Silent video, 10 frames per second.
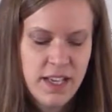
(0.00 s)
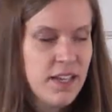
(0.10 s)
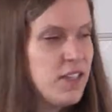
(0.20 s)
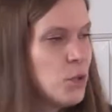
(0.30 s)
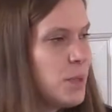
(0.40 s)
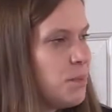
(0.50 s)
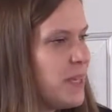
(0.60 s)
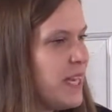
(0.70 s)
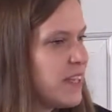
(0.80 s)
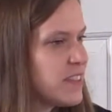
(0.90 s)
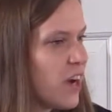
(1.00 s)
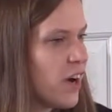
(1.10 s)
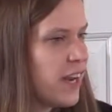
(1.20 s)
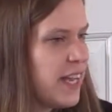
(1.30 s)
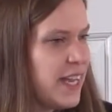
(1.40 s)
Human beings
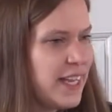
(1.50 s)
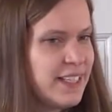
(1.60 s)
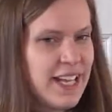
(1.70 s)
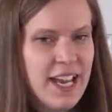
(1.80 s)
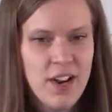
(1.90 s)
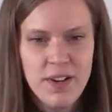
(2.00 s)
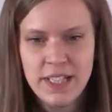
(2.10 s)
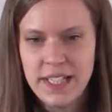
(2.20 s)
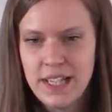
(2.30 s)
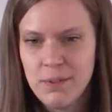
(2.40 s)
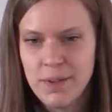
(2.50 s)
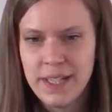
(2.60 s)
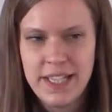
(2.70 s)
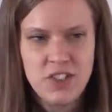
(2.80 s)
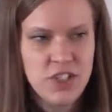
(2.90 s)
are inherently
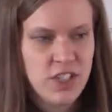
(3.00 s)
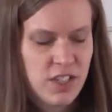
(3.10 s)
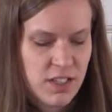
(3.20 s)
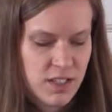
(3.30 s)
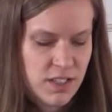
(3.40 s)
relational,